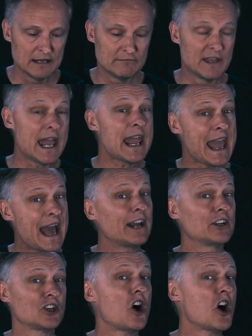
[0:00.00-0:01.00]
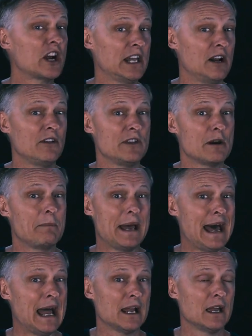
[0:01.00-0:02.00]
they had a target on their
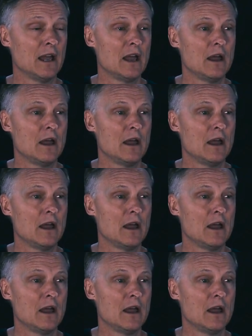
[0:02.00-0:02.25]
back,